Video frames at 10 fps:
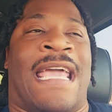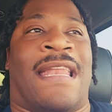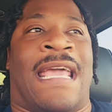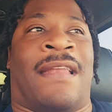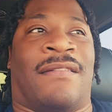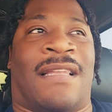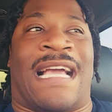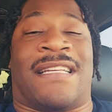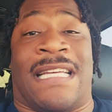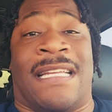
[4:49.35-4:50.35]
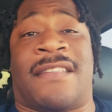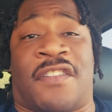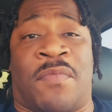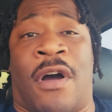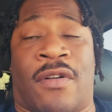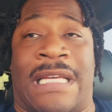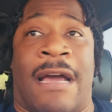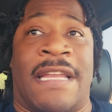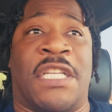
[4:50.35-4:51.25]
And and like I said, this is a small town.